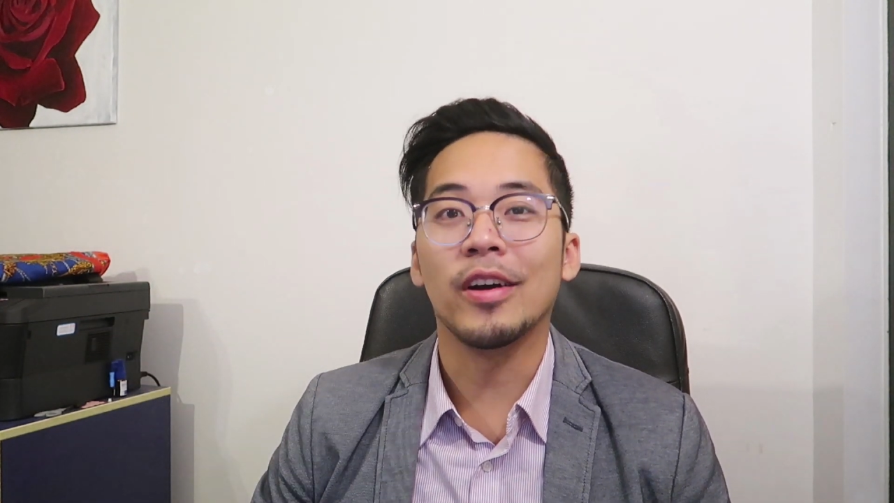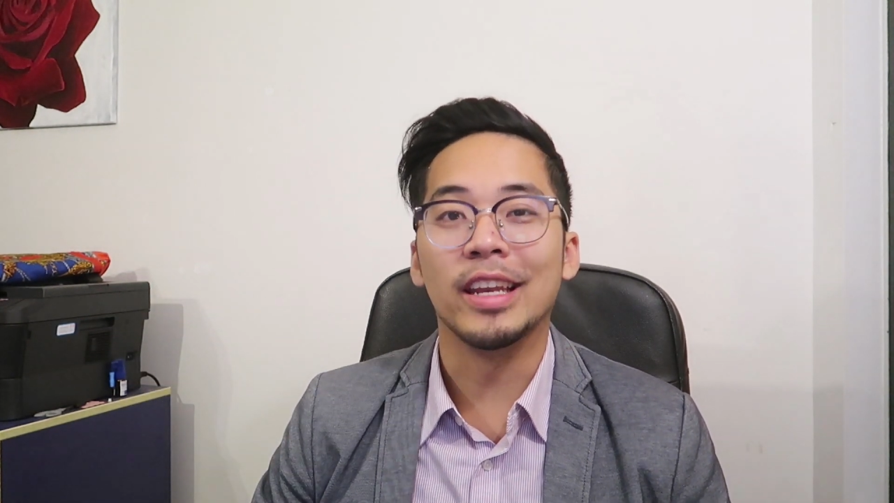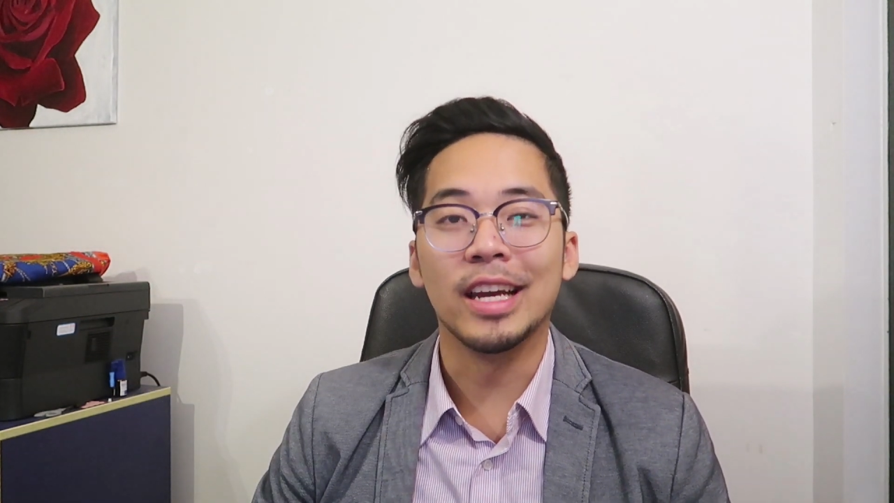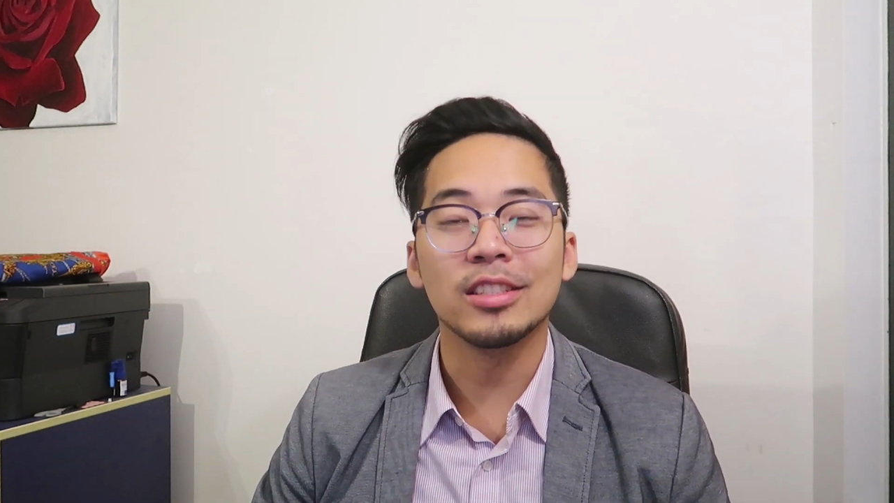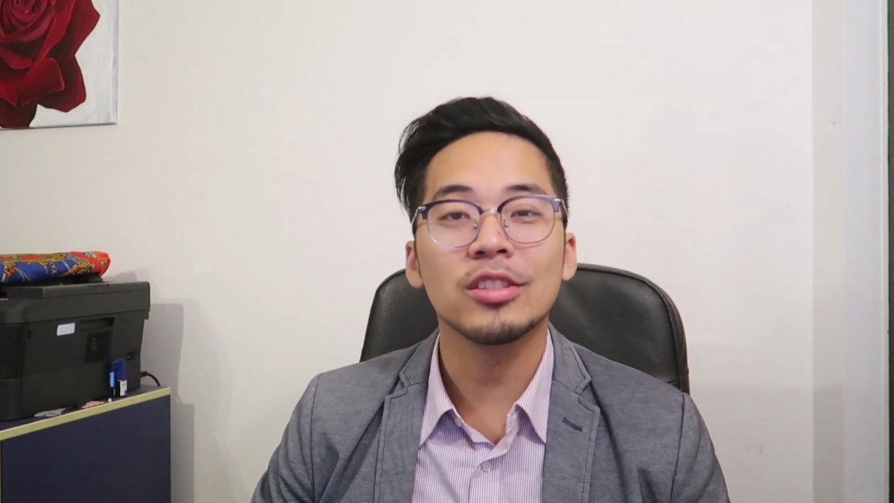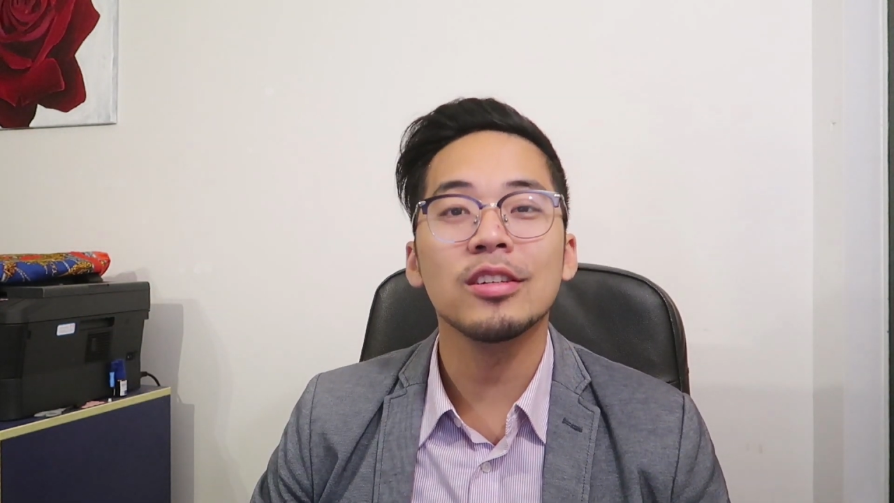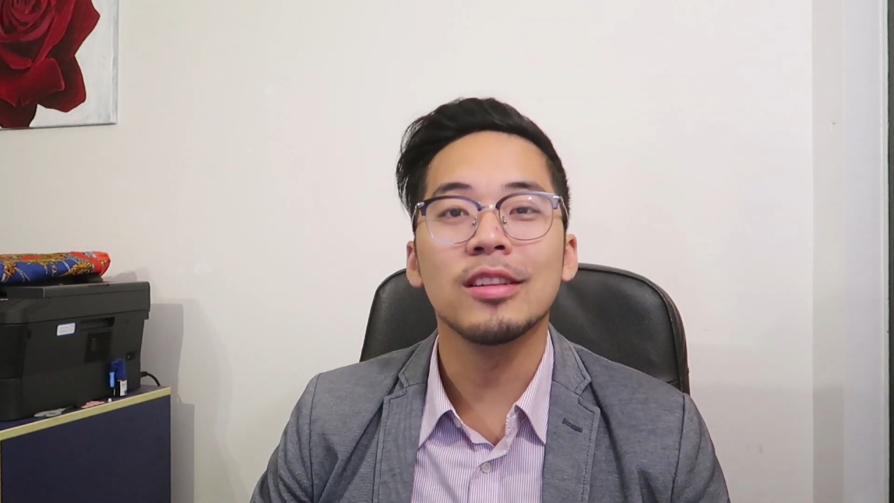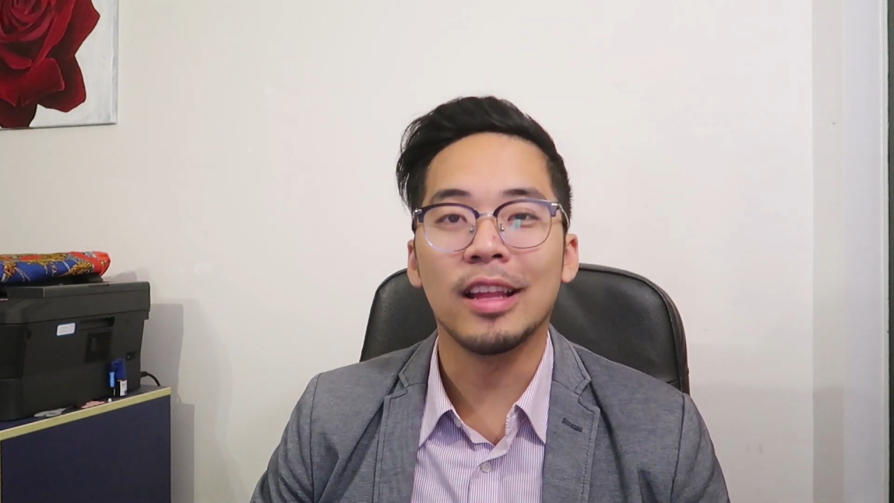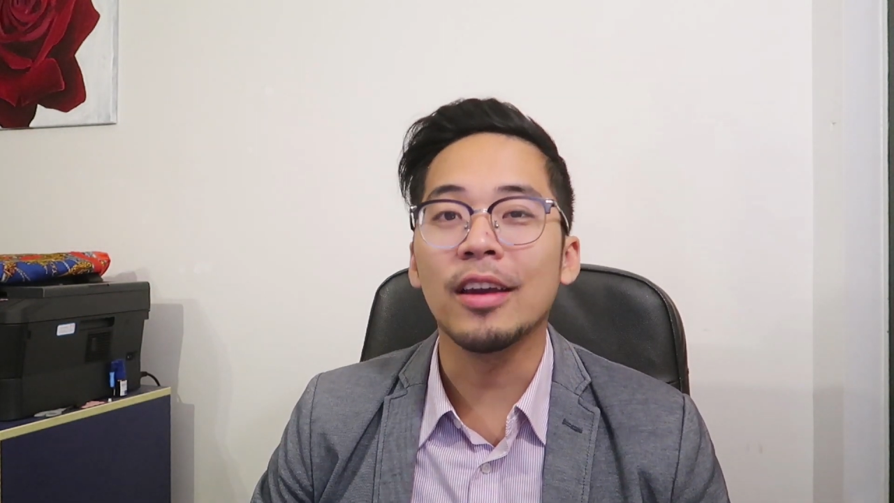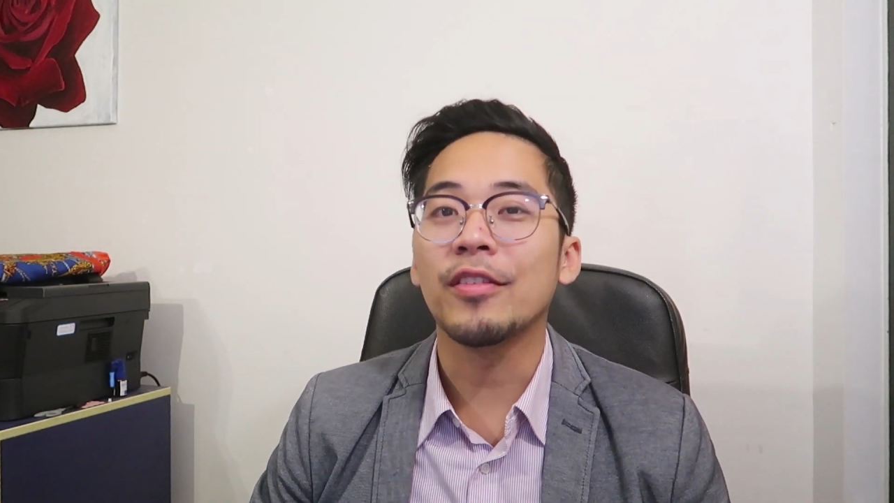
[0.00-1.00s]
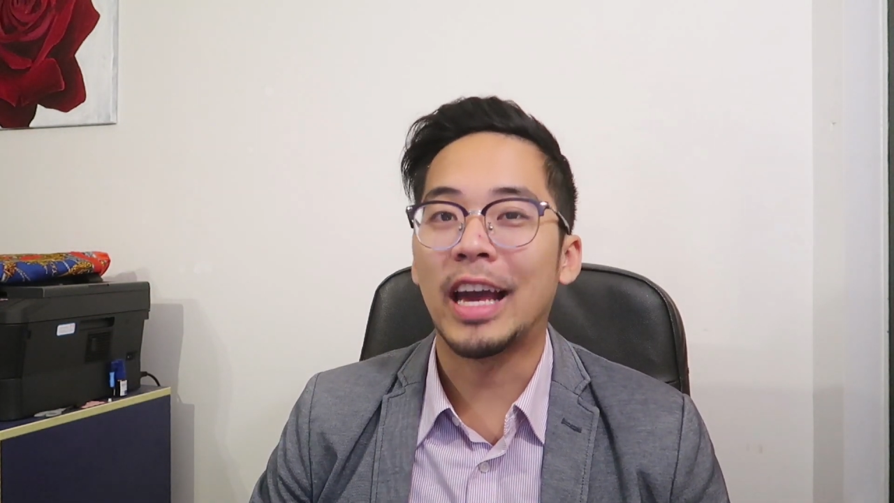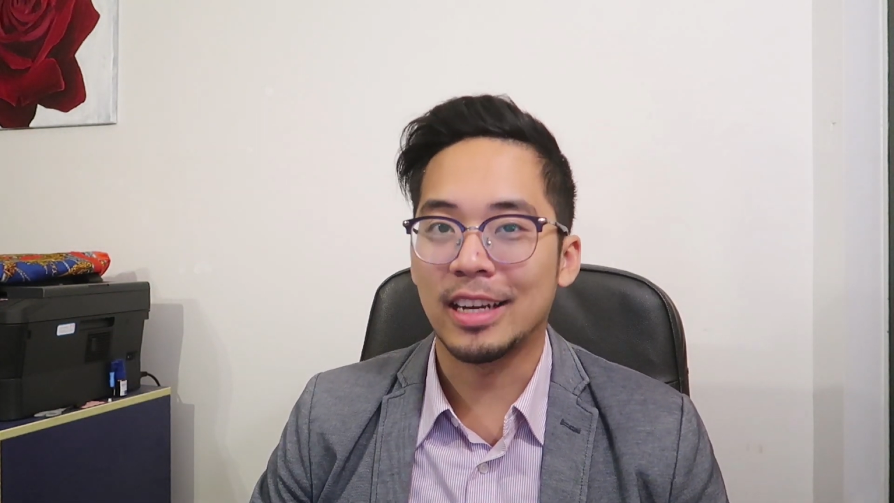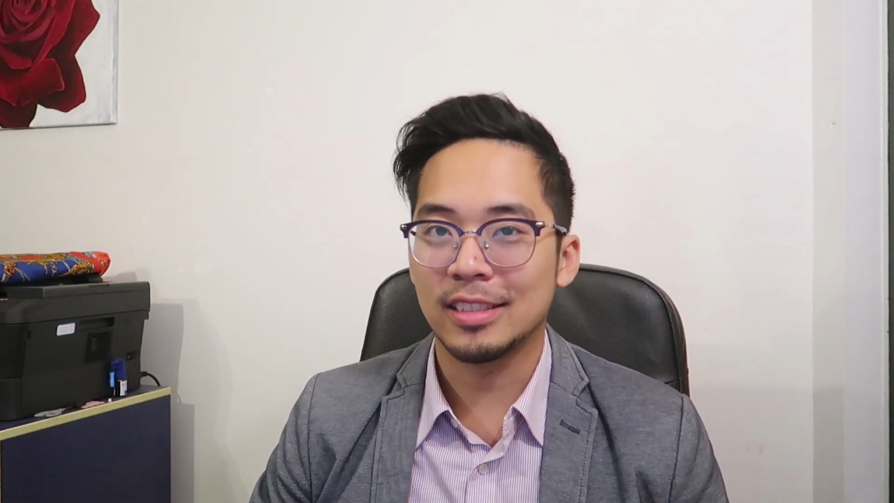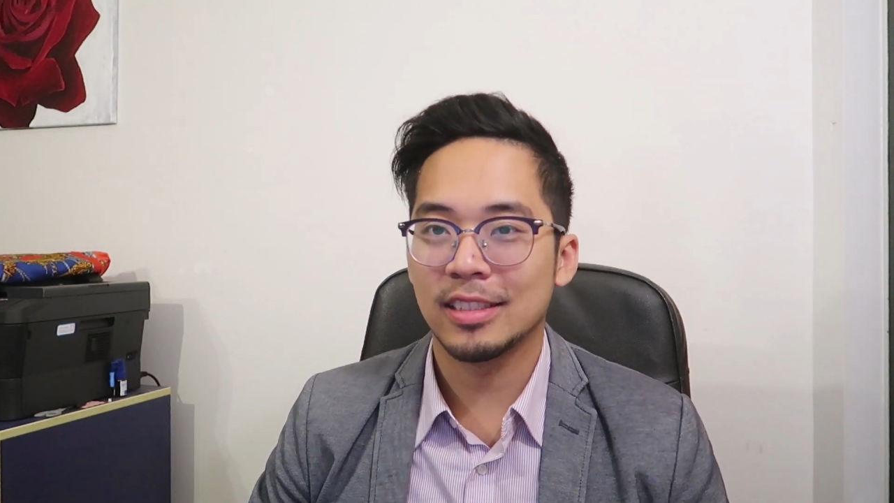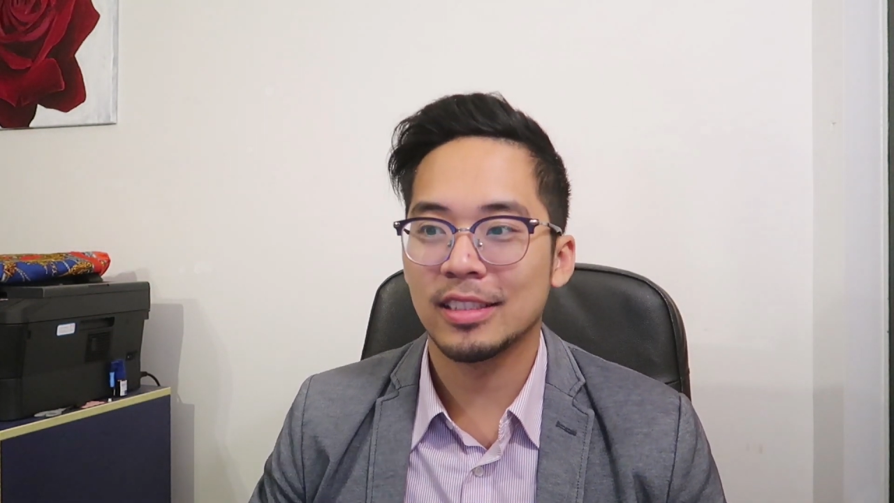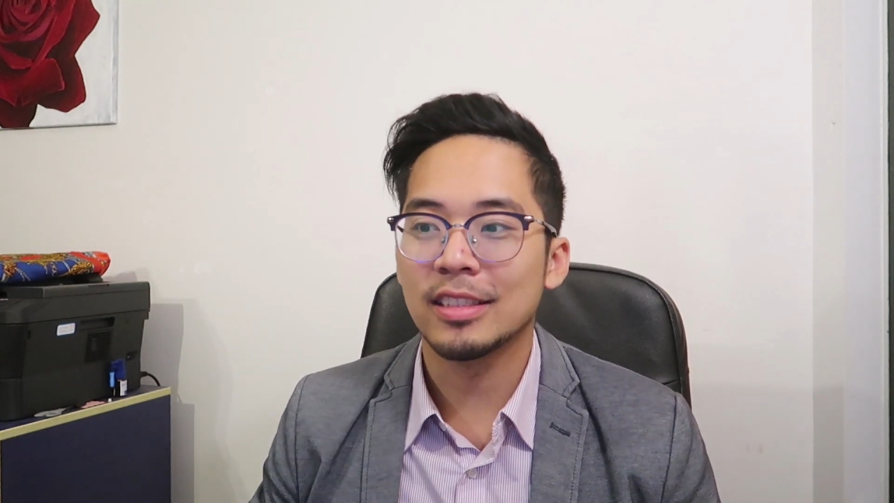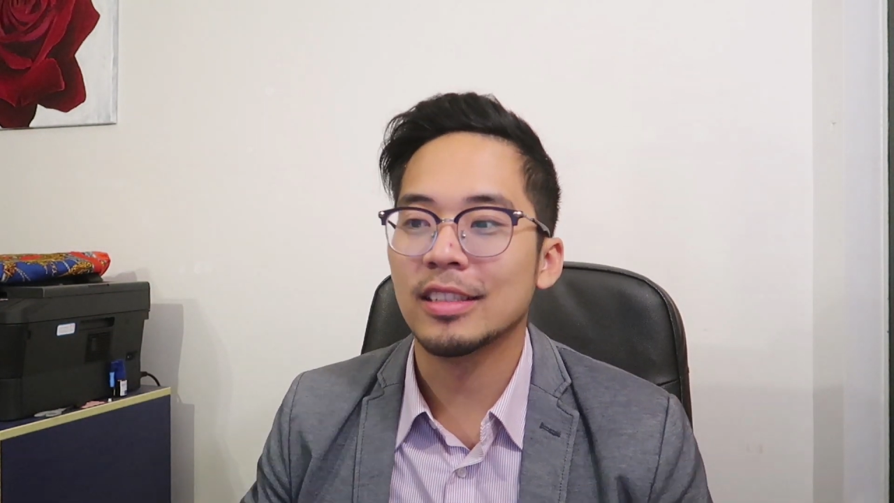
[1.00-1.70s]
Financial Life Hacks.